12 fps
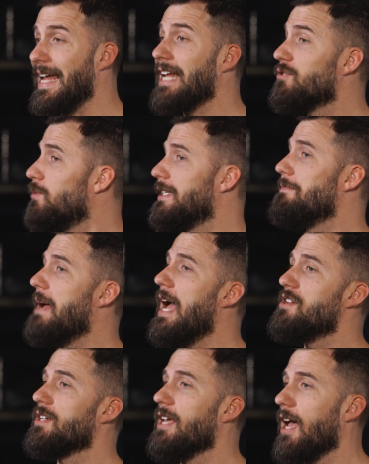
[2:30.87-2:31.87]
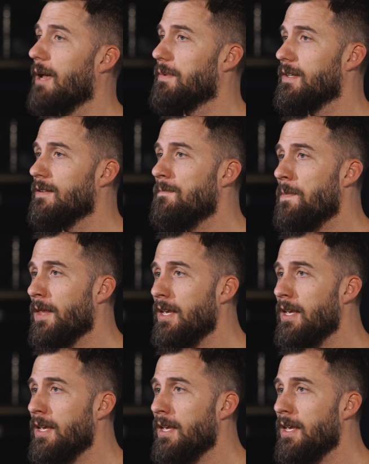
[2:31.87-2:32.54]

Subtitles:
that's when the magic happened.